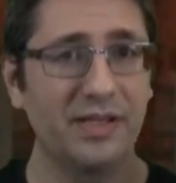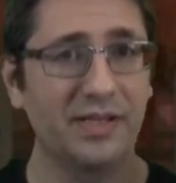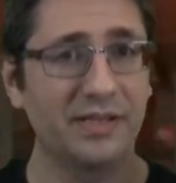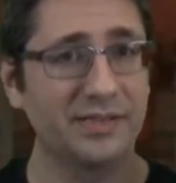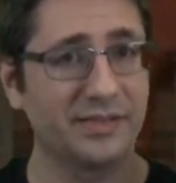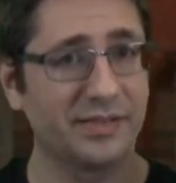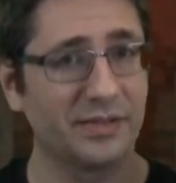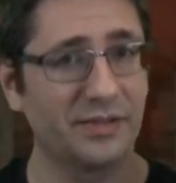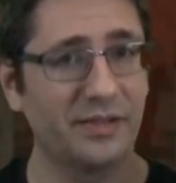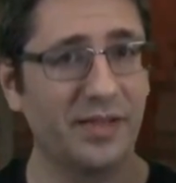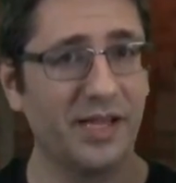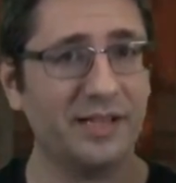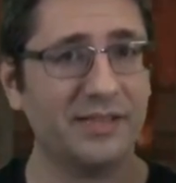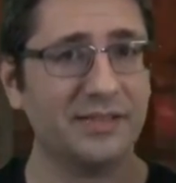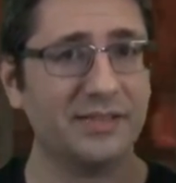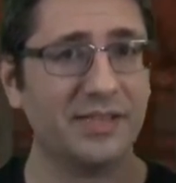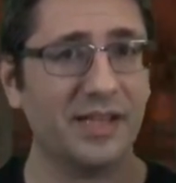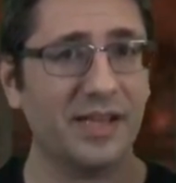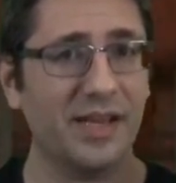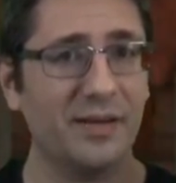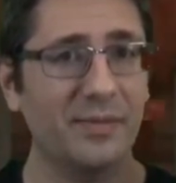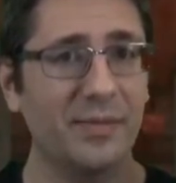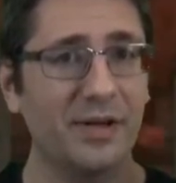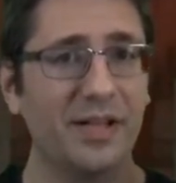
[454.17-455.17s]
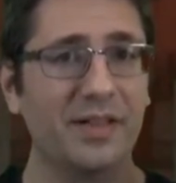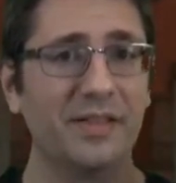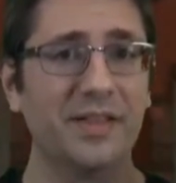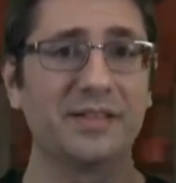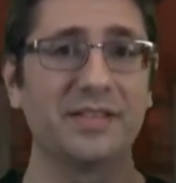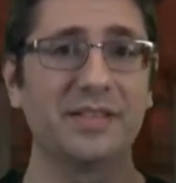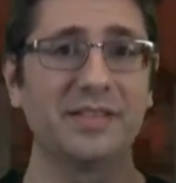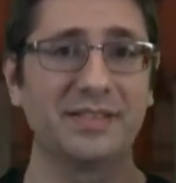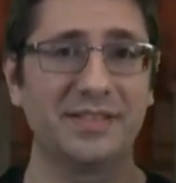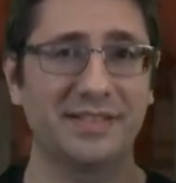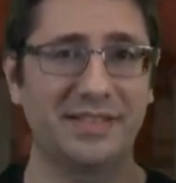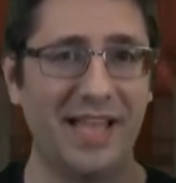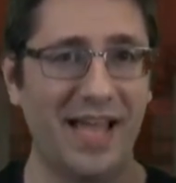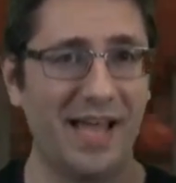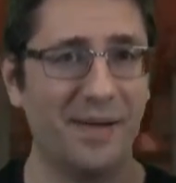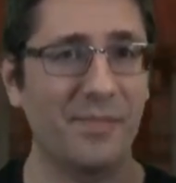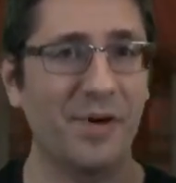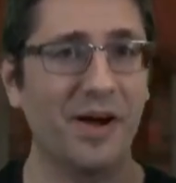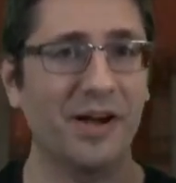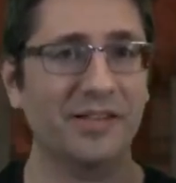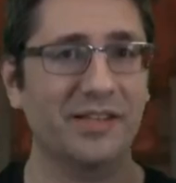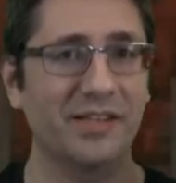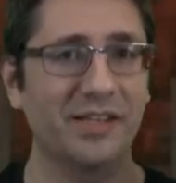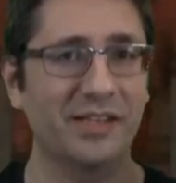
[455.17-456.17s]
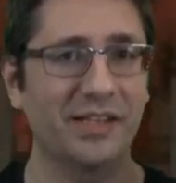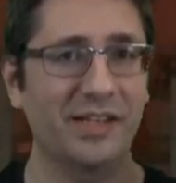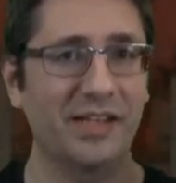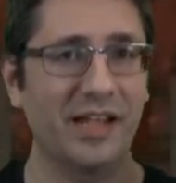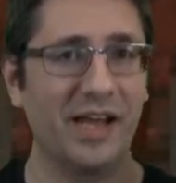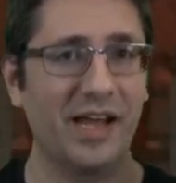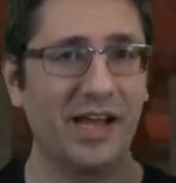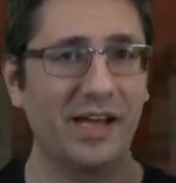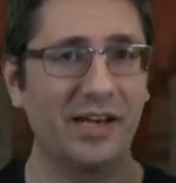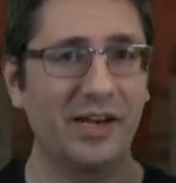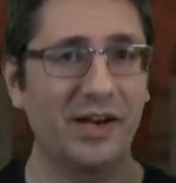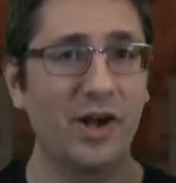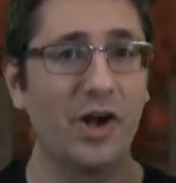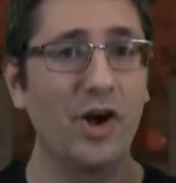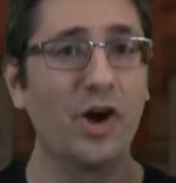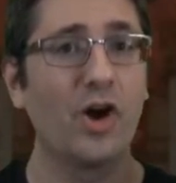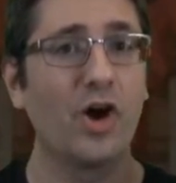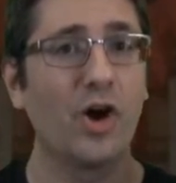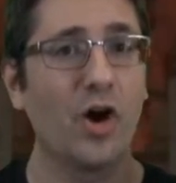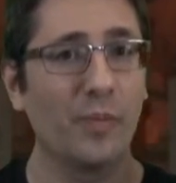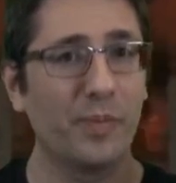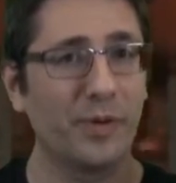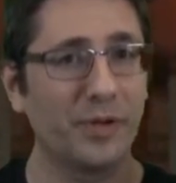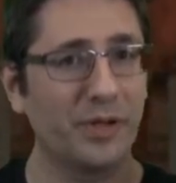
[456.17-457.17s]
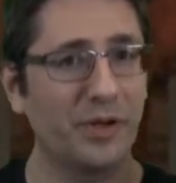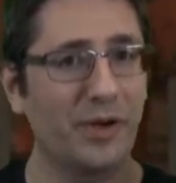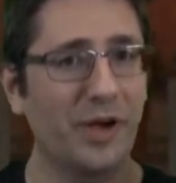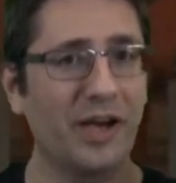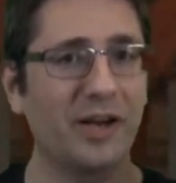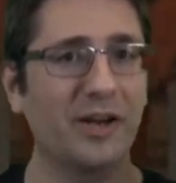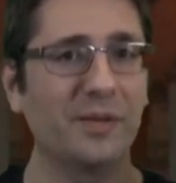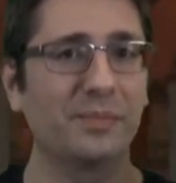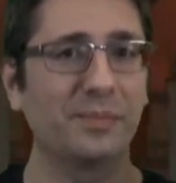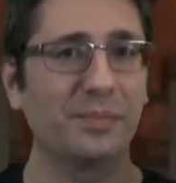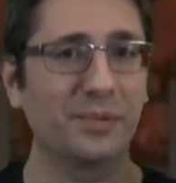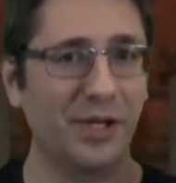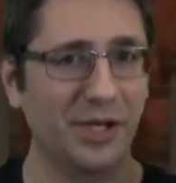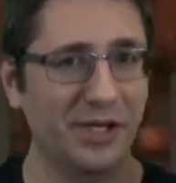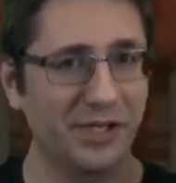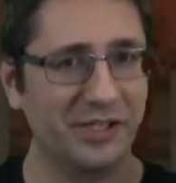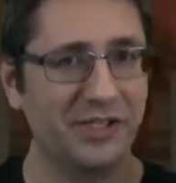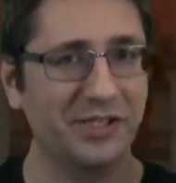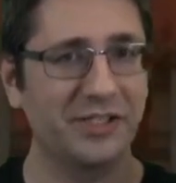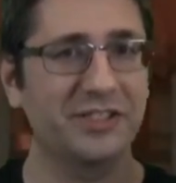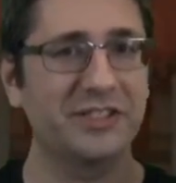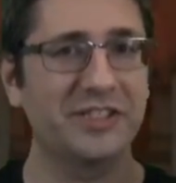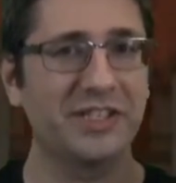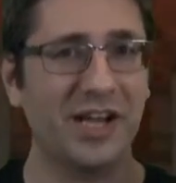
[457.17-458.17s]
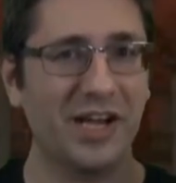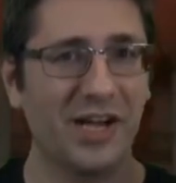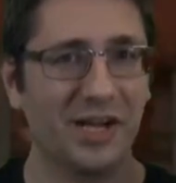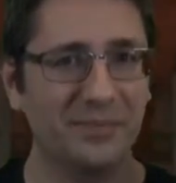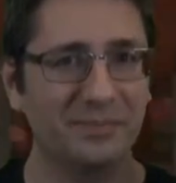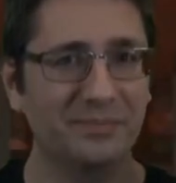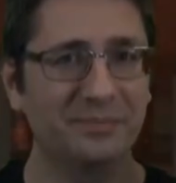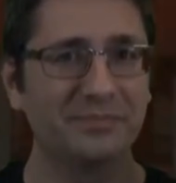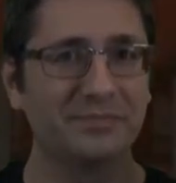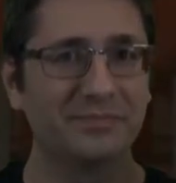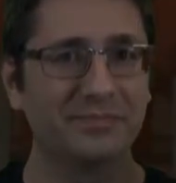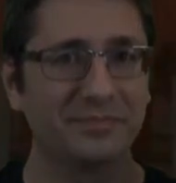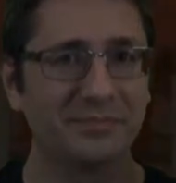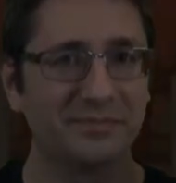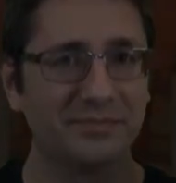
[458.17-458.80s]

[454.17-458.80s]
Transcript: Until next time, this is tabmock99, hoping you had a bloody good time.